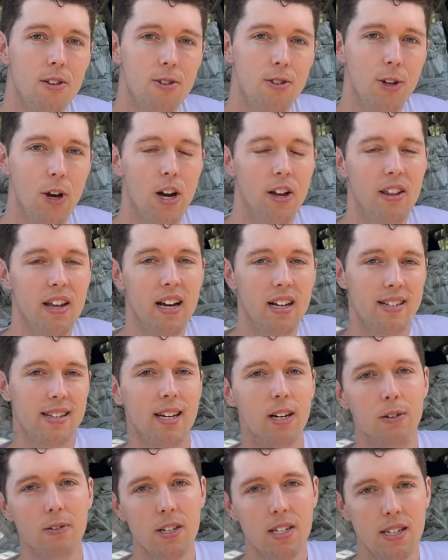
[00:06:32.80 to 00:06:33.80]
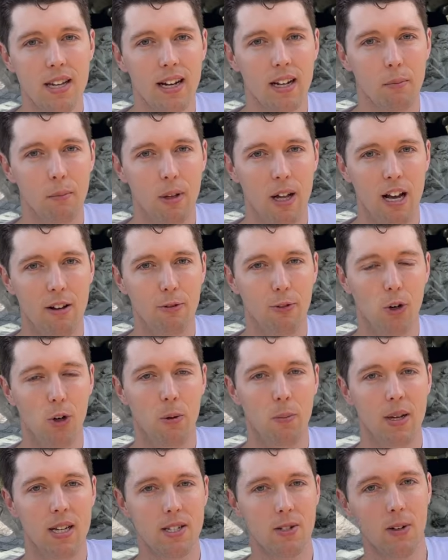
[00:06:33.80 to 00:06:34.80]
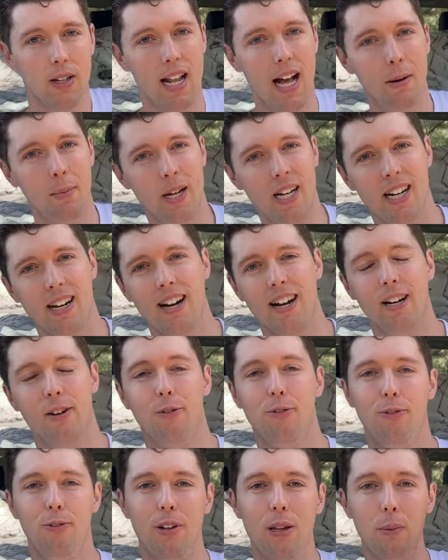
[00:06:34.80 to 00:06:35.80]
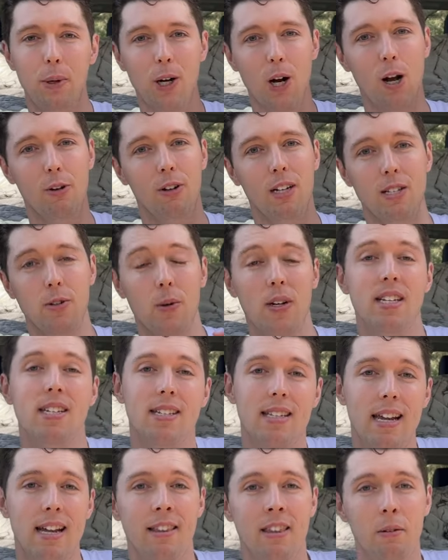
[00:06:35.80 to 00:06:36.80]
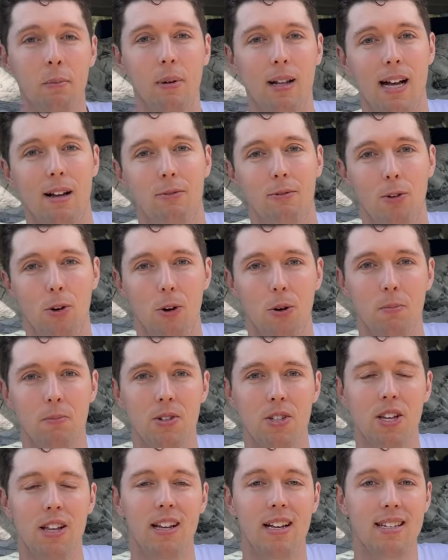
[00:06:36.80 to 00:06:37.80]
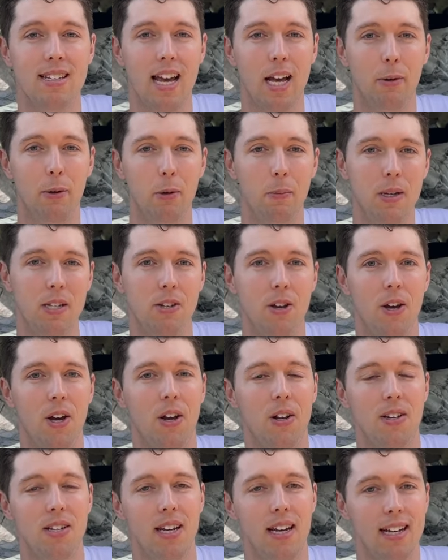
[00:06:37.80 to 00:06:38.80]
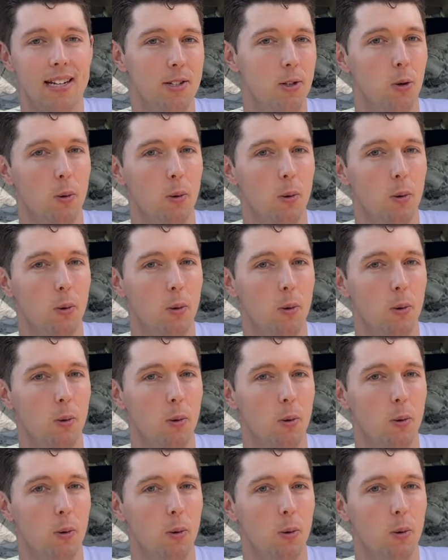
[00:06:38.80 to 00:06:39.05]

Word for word: So the idea of the second platform is to allow me to kind of flip it over to extend the platform so that it's able to be turned into a